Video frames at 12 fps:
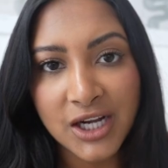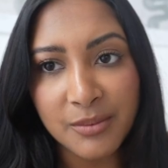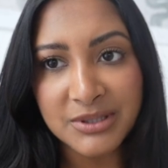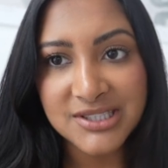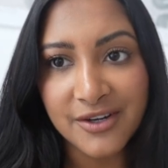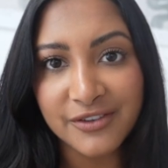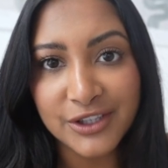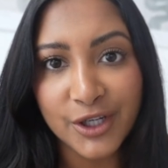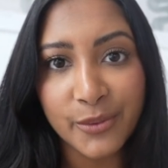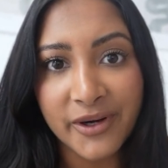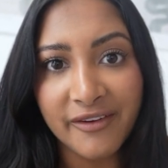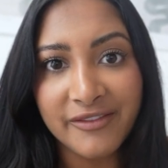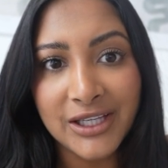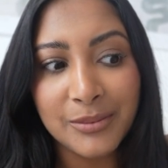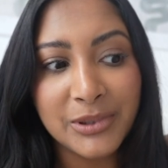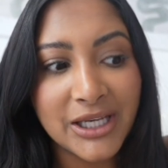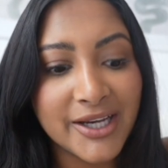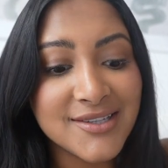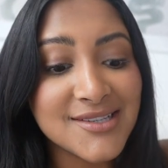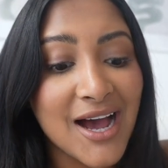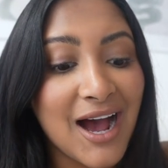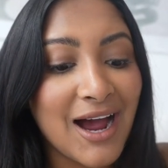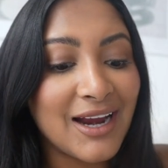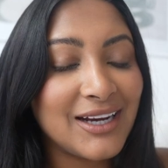Got myself a liquid IV because
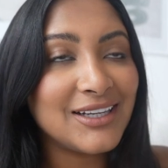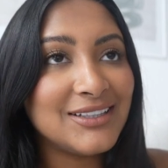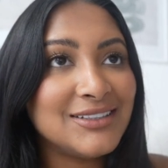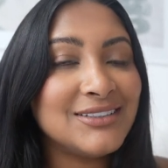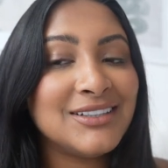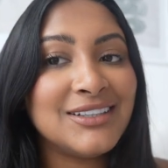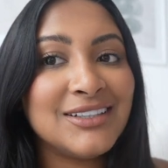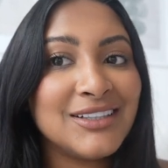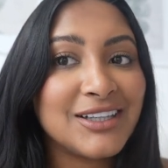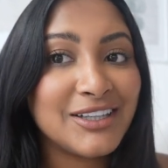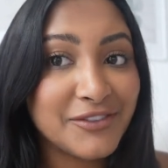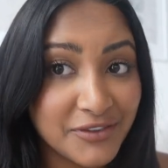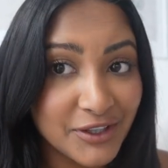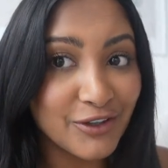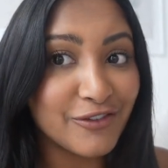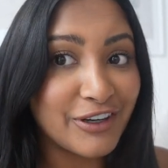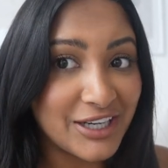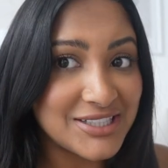I feel very